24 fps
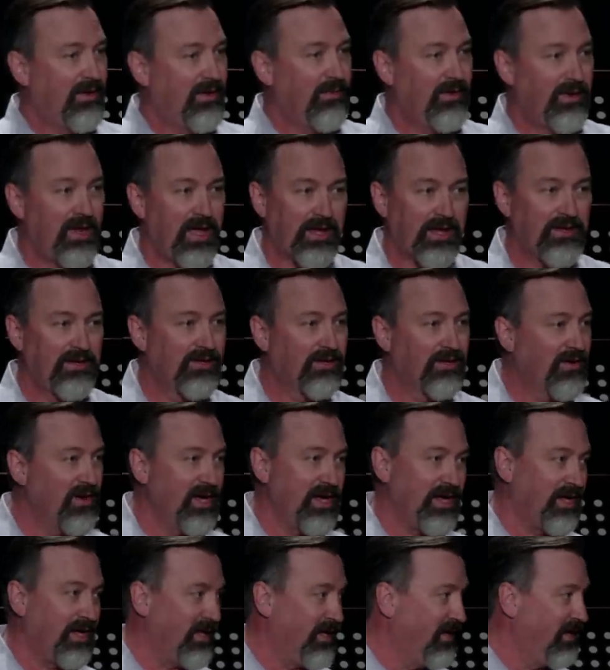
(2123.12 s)
We're not going to
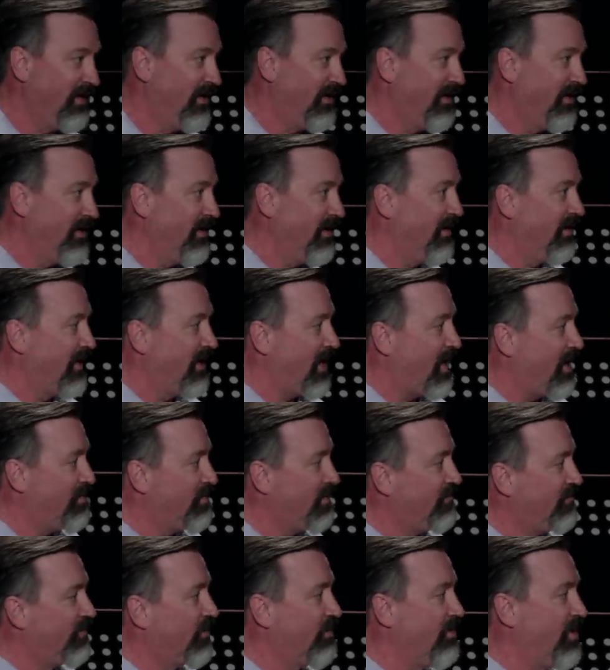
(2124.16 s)
agree. How
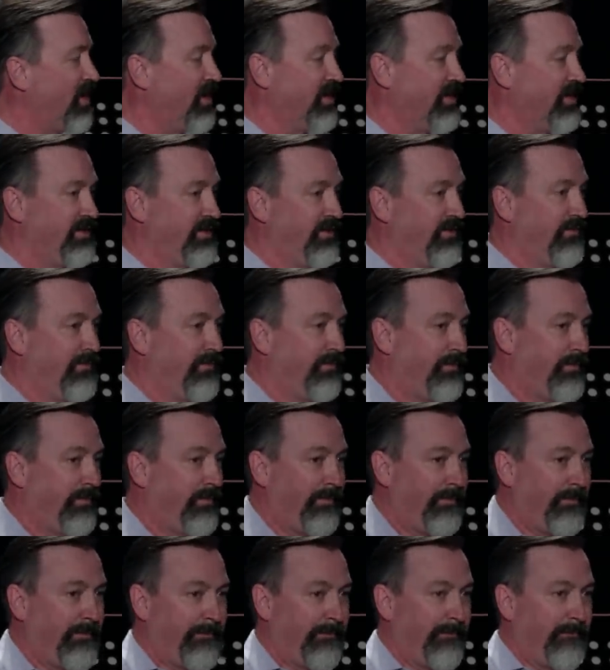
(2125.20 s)
many of you are married?
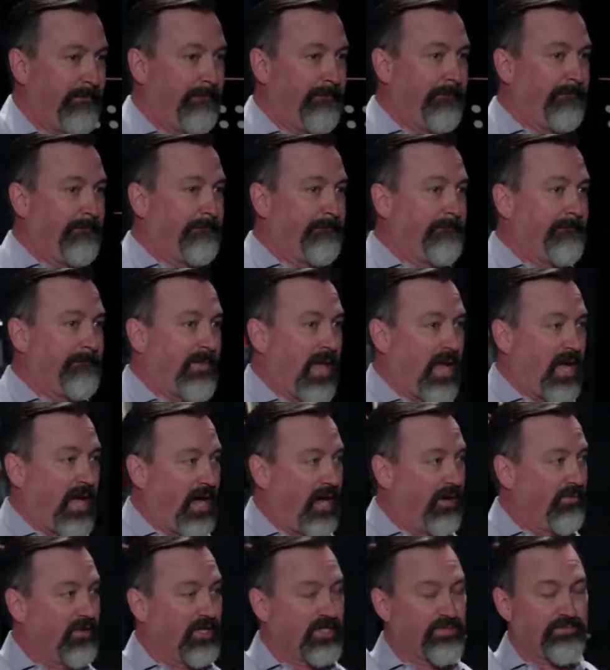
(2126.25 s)

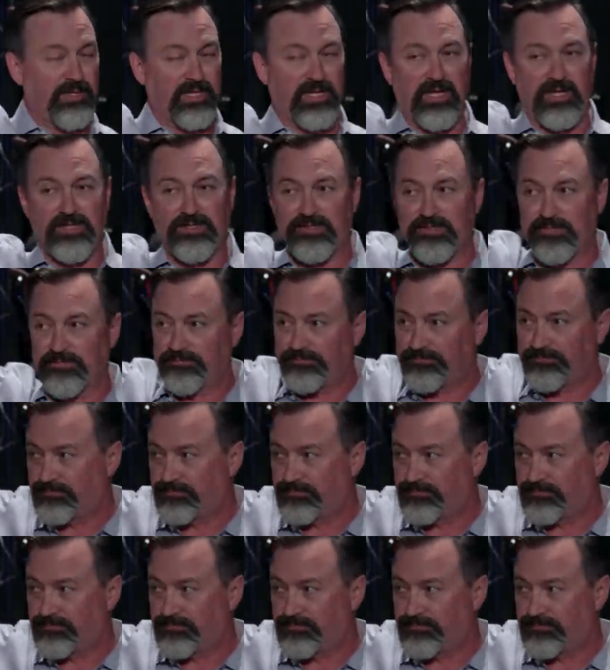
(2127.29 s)
I rest my case.